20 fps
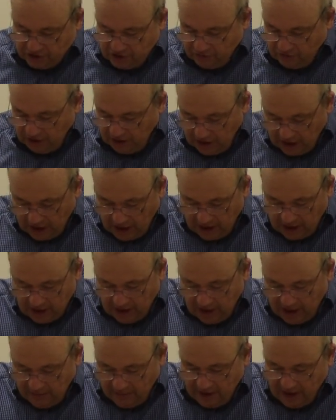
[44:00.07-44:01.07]
unique
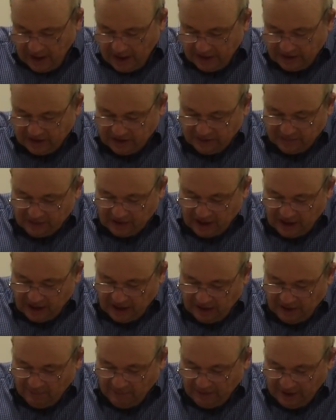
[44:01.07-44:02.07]
economic concepts and
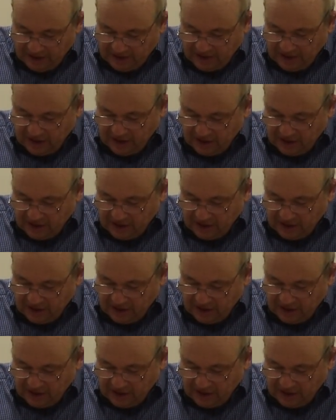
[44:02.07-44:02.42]
the basic